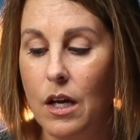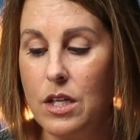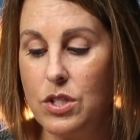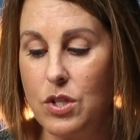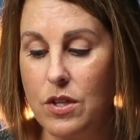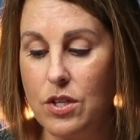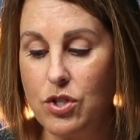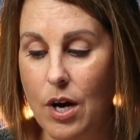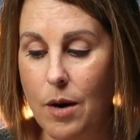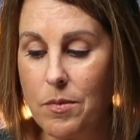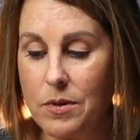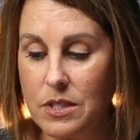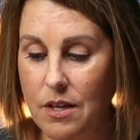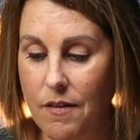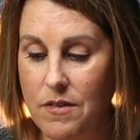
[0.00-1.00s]
So the
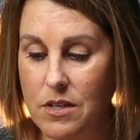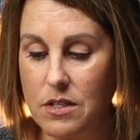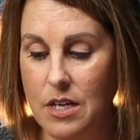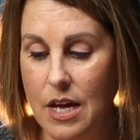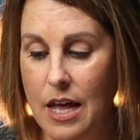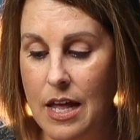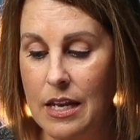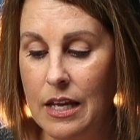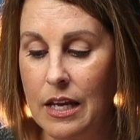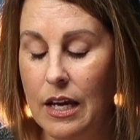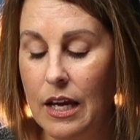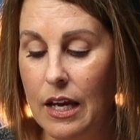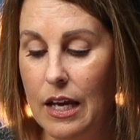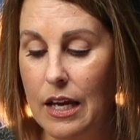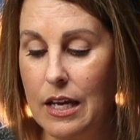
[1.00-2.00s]
Jabra
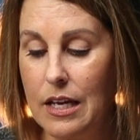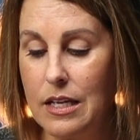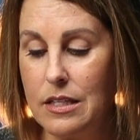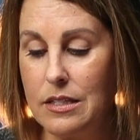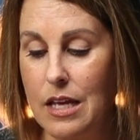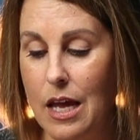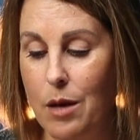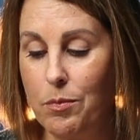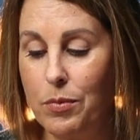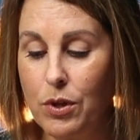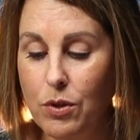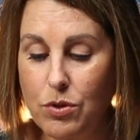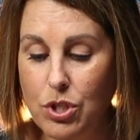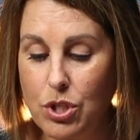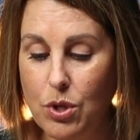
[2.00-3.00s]
710 is a
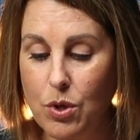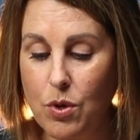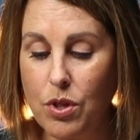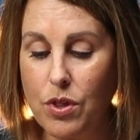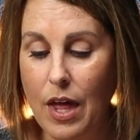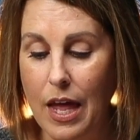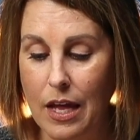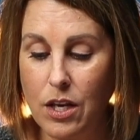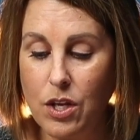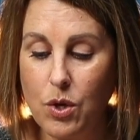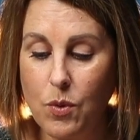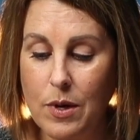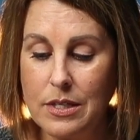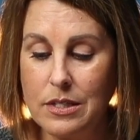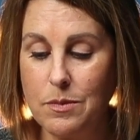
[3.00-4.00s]
Bluetooth and
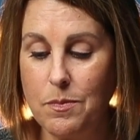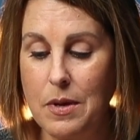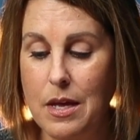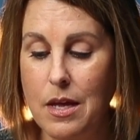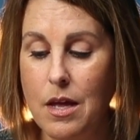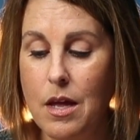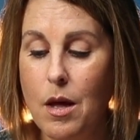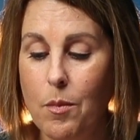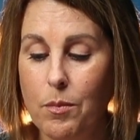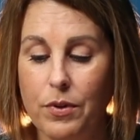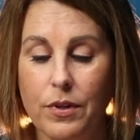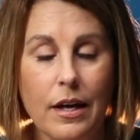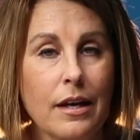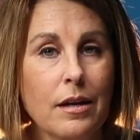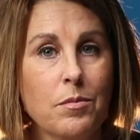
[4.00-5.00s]
USB
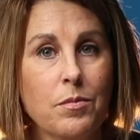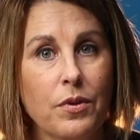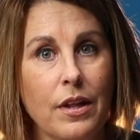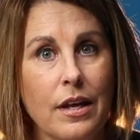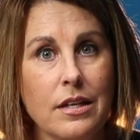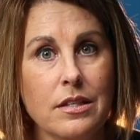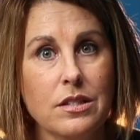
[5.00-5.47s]
plug and play